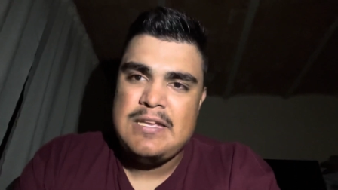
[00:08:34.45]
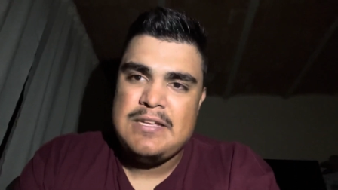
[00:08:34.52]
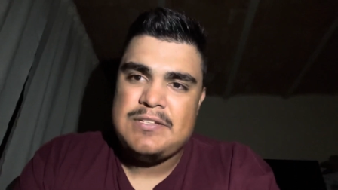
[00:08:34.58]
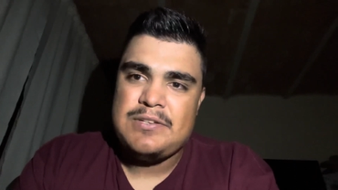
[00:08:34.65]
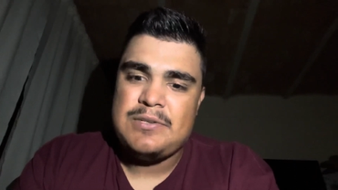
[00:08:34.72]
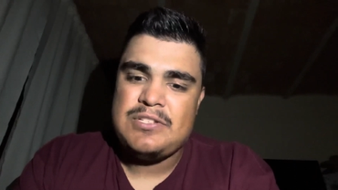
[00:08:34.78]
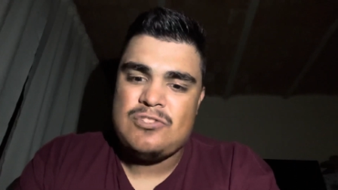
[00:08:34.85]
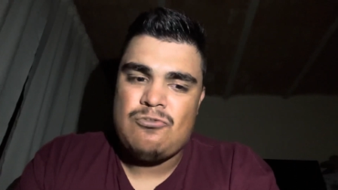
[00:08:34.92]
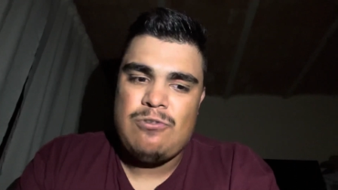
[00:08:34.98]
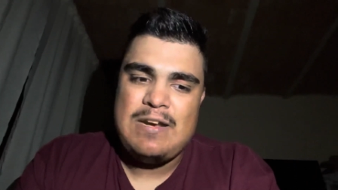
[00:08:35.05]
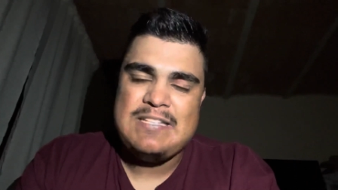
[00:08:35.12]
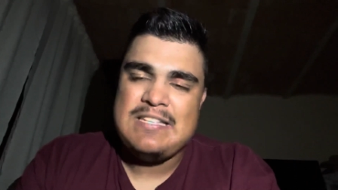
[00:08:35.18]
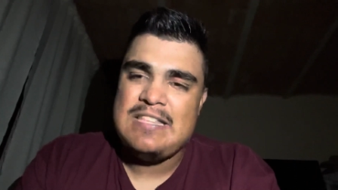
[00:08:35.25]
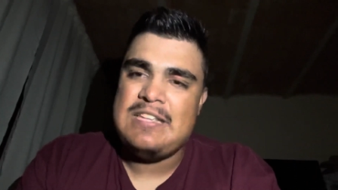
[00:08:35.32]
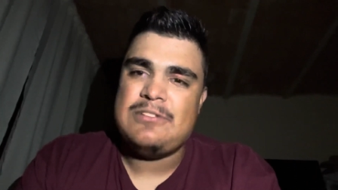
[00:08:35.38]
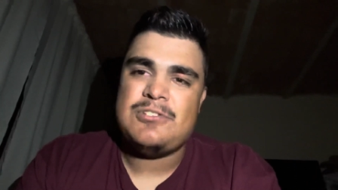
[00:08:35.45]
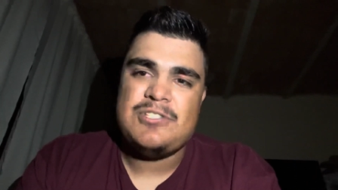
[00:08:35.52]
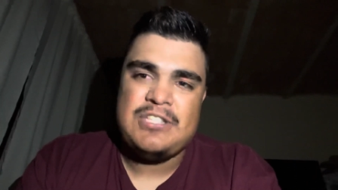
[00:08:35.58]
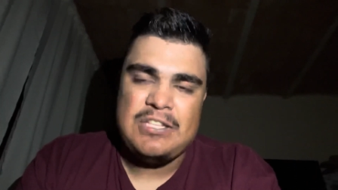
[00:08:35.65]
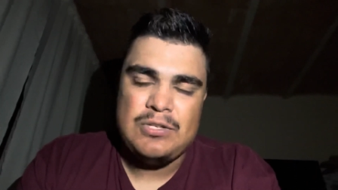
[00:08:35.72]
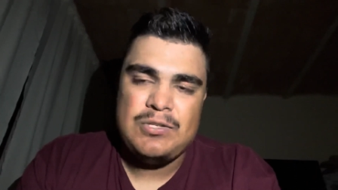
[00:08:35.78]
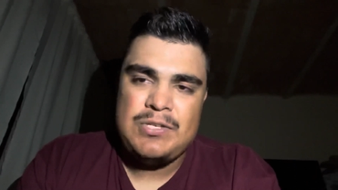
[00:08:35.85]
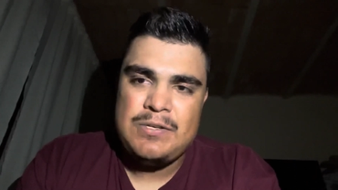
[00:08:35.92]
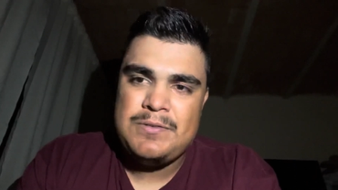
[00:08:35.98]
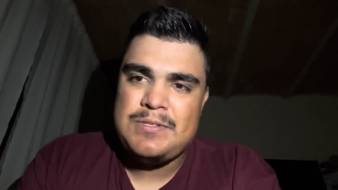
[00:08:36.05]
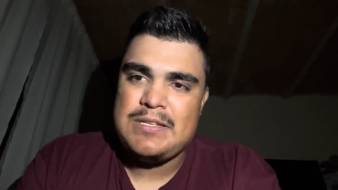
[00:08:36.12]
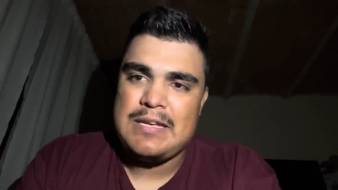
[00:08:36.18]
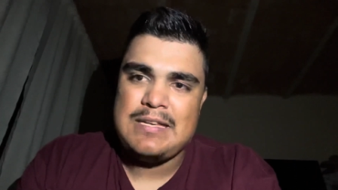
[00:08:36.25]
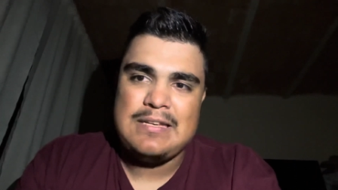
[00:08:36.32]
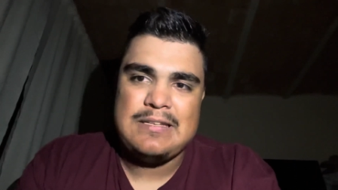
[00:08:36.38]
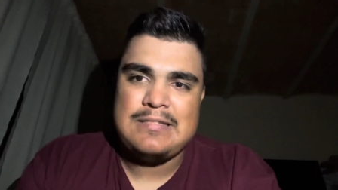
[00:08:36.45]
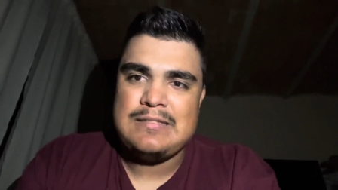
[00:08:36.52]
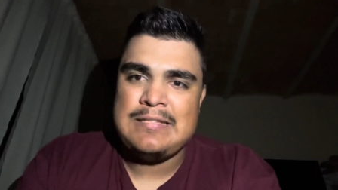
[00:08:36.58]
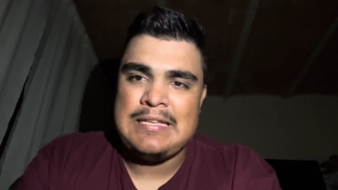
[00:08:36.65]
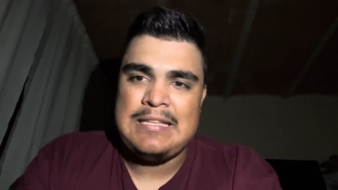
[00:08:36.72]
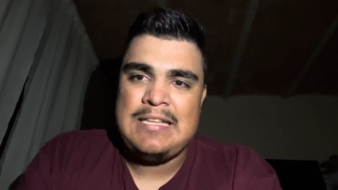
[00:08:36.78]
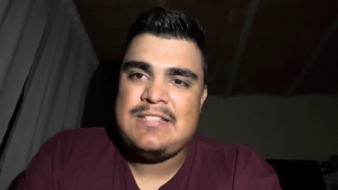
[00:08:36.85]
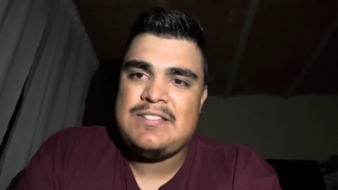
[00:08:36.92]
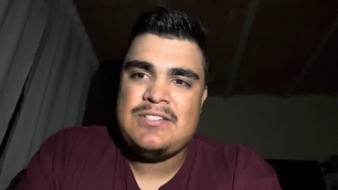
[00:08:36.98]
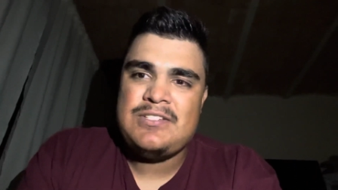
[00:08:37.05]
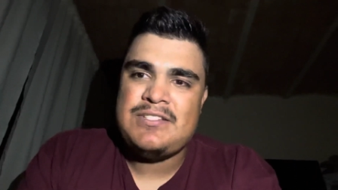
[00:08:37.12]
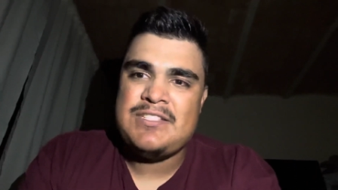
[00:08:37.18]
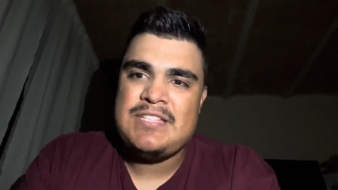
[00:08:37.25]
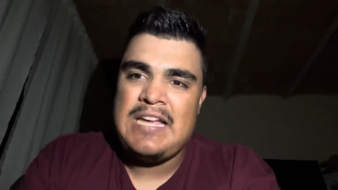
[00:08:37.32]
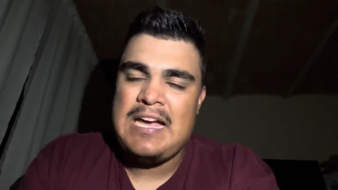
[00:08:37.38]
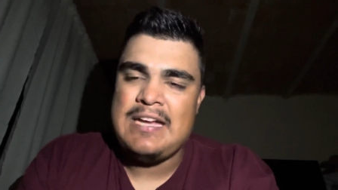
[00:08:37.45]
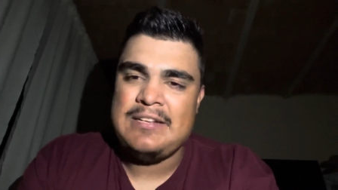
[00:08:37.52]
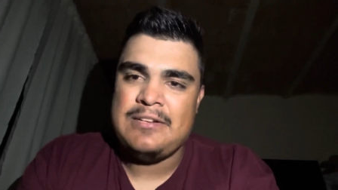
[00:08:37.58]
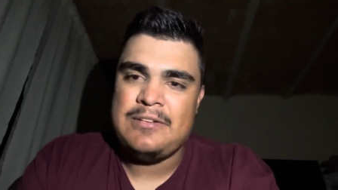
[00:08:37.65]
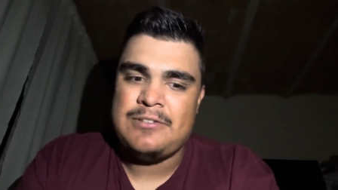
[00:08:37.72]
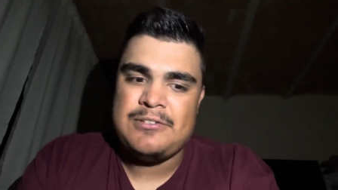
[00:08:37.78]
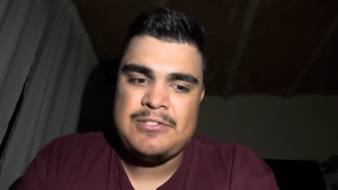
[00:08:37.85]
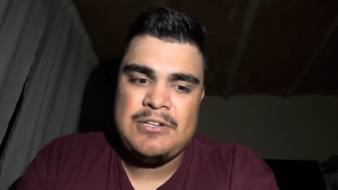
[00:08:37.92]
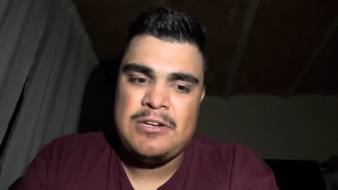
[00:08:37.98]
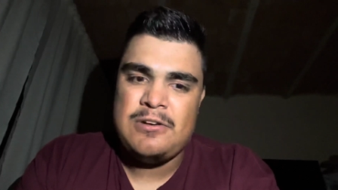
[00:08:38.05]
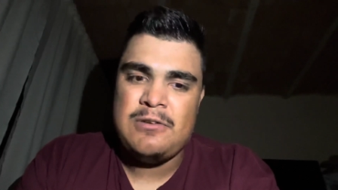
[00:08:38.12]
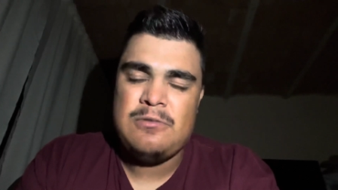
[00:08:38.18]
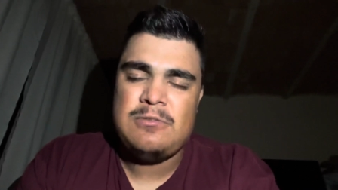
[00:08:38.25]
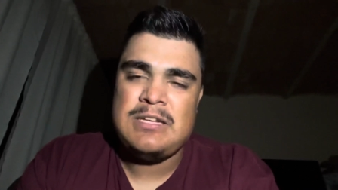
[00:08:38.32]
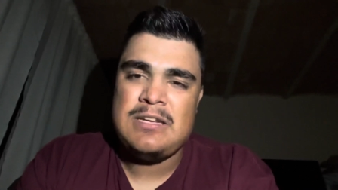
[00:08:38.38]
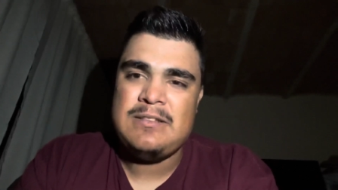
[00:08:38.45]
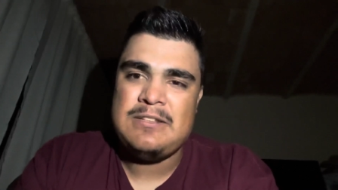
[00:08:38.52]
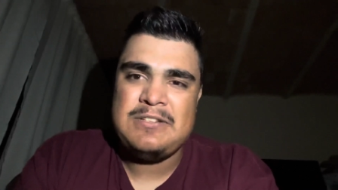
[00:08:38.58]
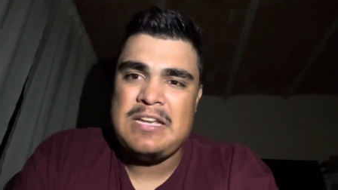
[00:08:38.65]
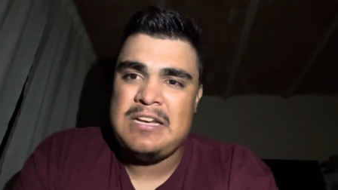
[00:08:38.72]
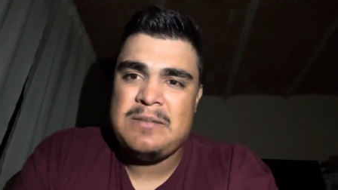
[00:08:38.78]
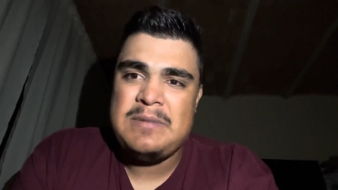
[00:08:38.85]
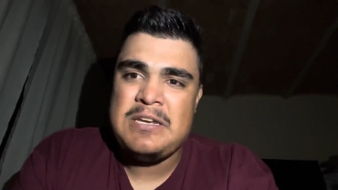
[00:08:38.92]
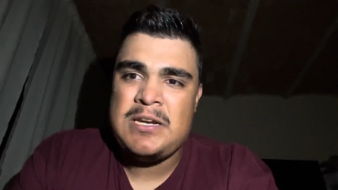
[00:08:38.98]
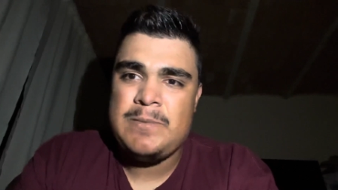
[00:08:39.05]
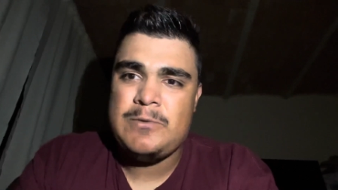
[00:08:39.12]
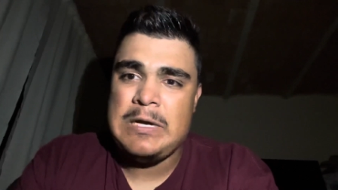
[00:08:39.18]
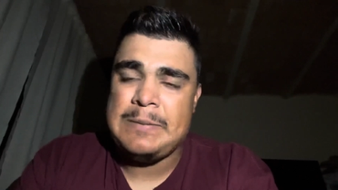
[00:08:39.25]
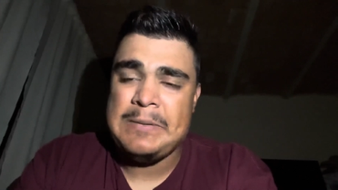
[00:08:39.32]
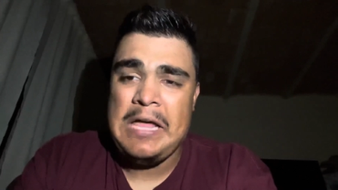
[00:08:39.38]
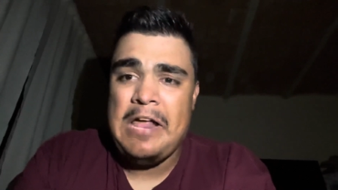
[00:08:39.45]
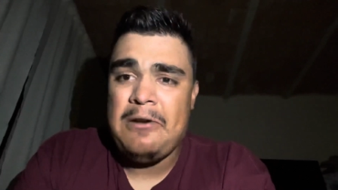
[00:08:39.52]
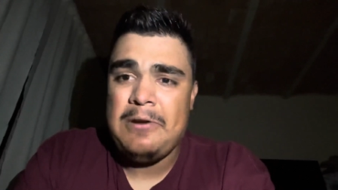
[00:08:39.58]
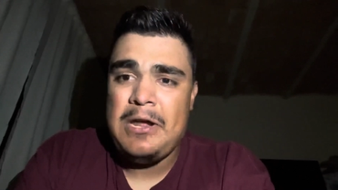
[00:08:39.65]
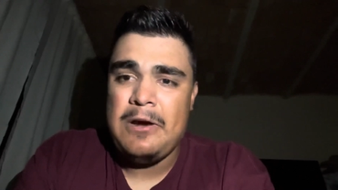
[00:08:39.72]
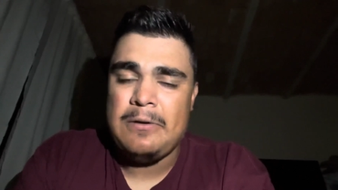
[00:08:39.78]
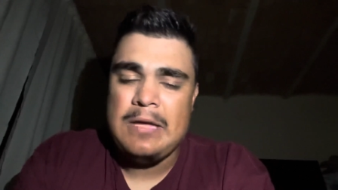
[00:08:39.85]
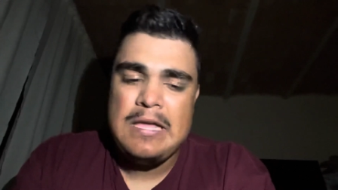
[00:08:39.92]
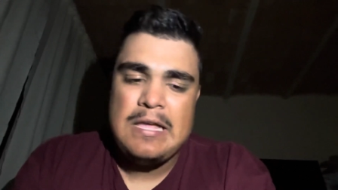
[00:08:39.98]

So it's crazy that they're still using it. Like, that's just sad. You know, there's not going to be an upgrade. I don't know.